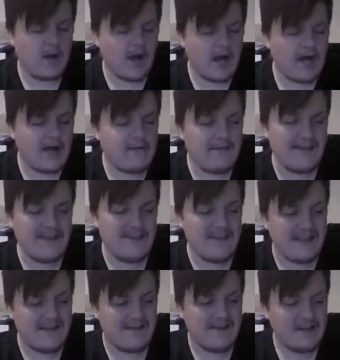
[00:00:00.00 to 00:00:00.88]
Um,
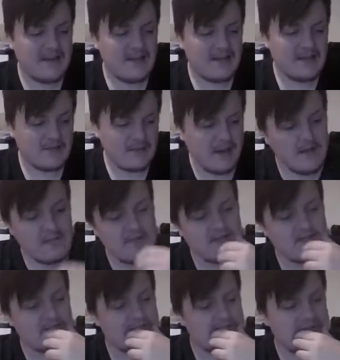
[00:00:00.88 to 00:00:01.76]
the, main
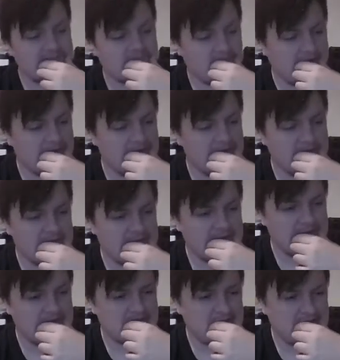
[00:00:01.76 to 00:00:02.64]
reason is partly
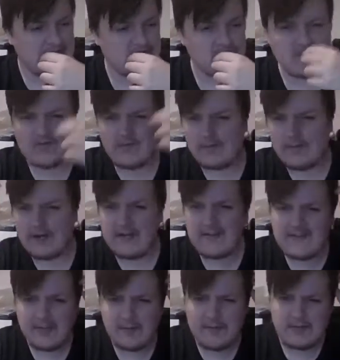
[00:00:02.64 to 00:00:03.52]
because I was just reminded
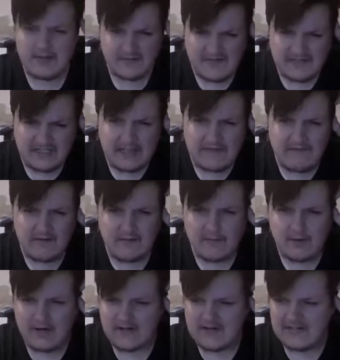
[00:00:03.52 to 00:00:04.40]
so much of Sleaford
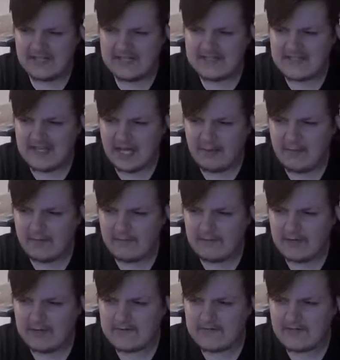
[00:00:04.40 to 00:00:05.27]
Mod's last album,
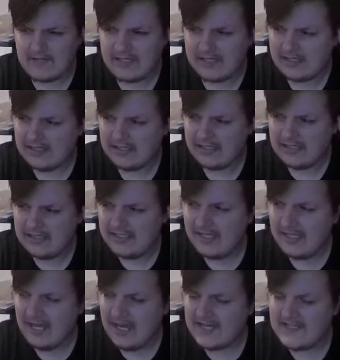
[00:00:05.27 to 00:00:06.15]
and I was like,
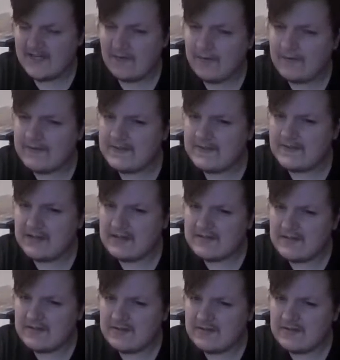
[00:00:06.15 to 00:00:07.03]
I don't want these guys
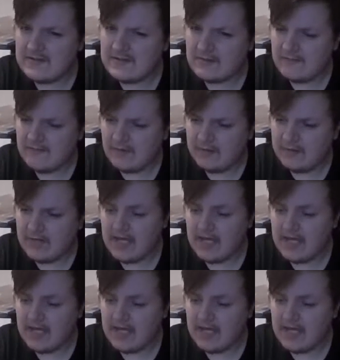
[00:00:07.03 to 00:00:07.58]
to just do a full.